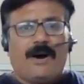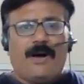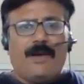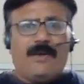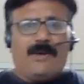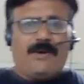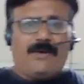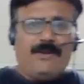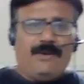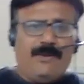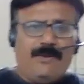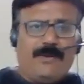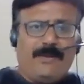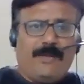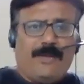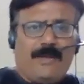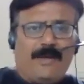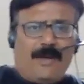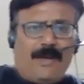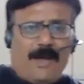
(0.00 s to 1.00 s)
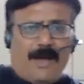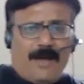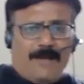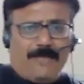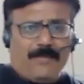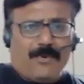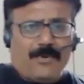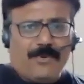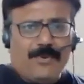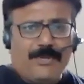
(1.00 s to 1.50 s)
Hi all,
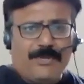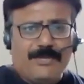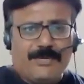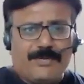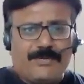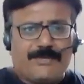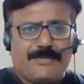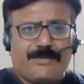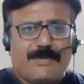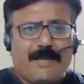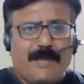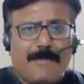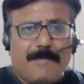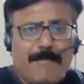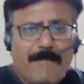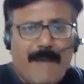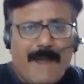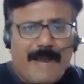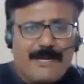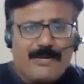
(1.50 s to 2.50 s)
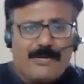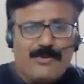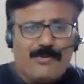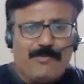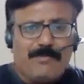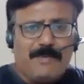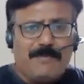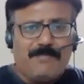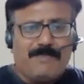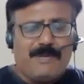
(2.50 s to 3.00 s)
I'm Guru here. I'm back to
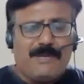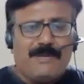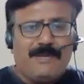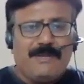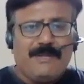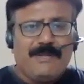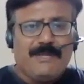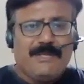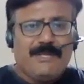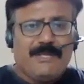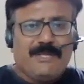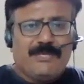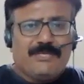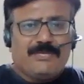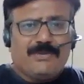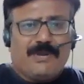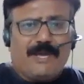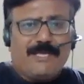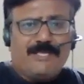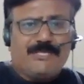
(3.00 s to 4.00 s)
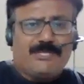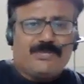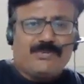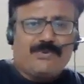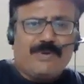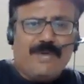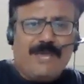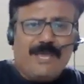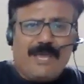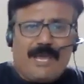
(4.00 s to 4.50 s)
you people. So guys,
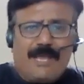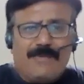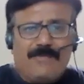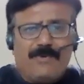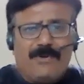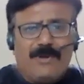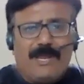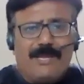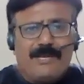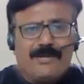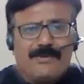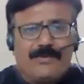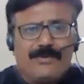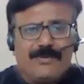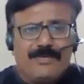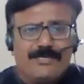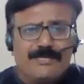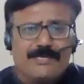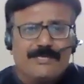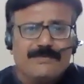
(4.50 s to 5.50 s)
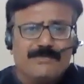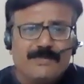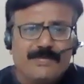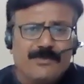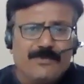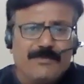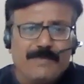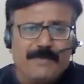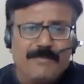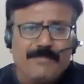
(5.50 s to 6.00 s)
today I would like to discuss with
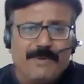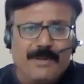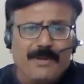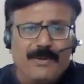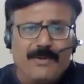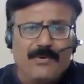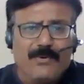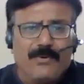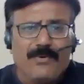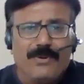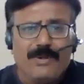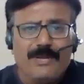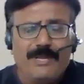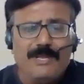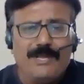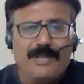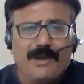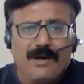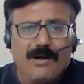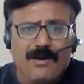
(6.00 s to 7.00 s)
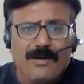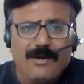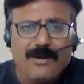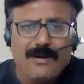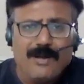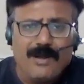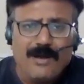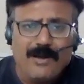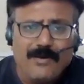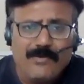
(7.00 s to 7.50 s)
you people only on
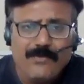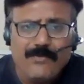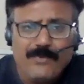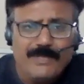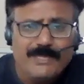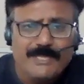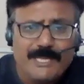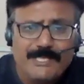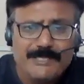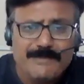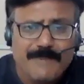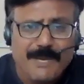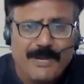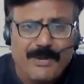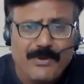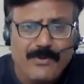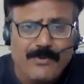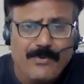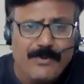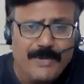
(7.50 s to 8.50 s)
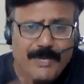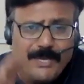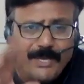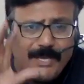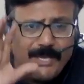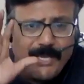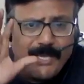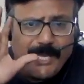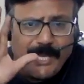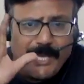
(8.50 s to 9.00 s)
with respect to
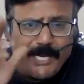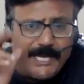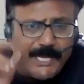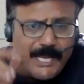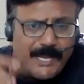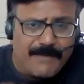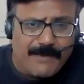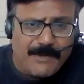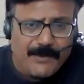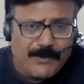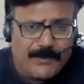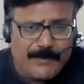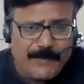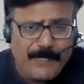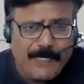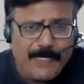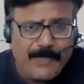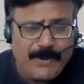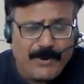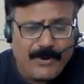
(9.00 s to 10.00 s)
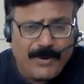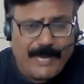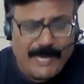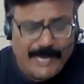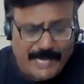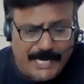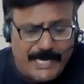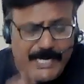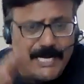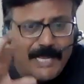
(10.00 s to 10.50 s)
interview. Okay,
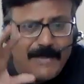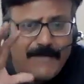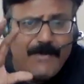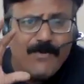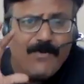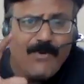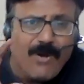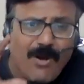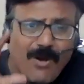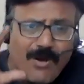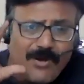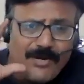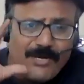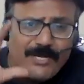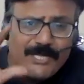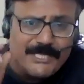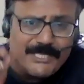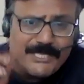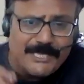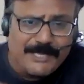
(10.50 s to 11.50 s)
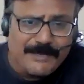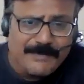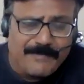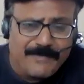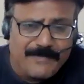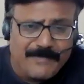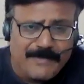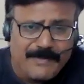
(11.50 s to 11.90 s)
interview on testing.